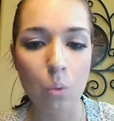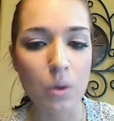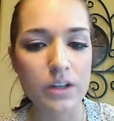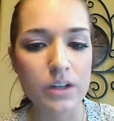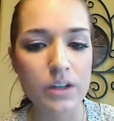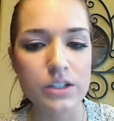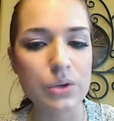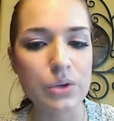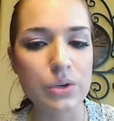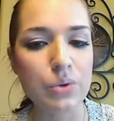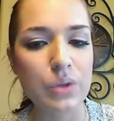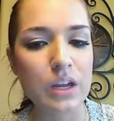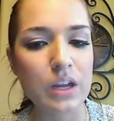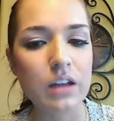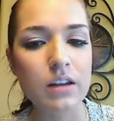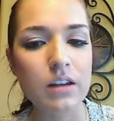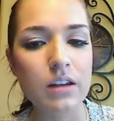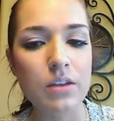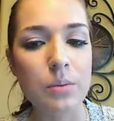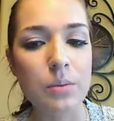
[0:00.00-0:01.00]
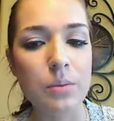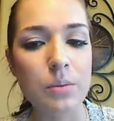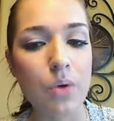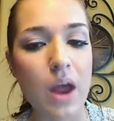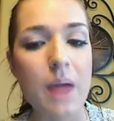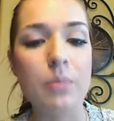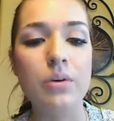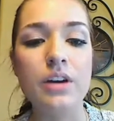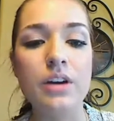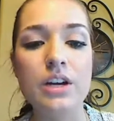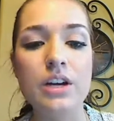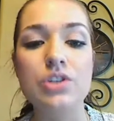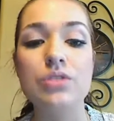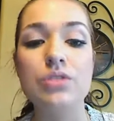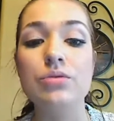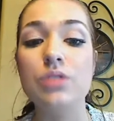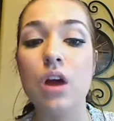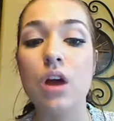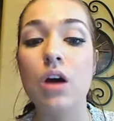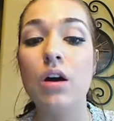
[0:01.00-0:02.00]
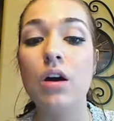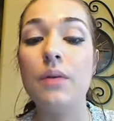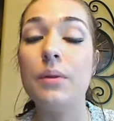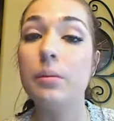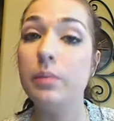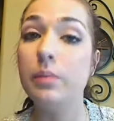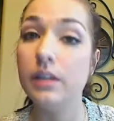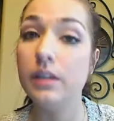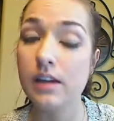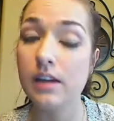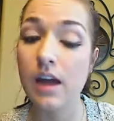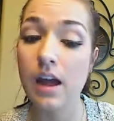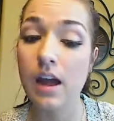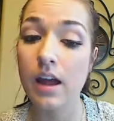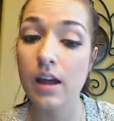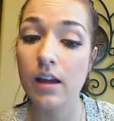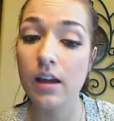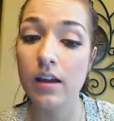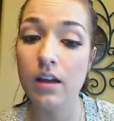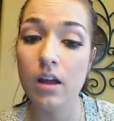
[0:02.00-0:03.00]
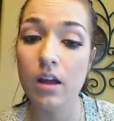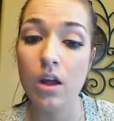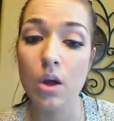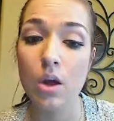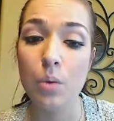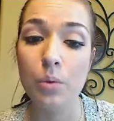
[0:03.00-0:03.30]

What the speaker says: What do you think the primary issues are on the PK?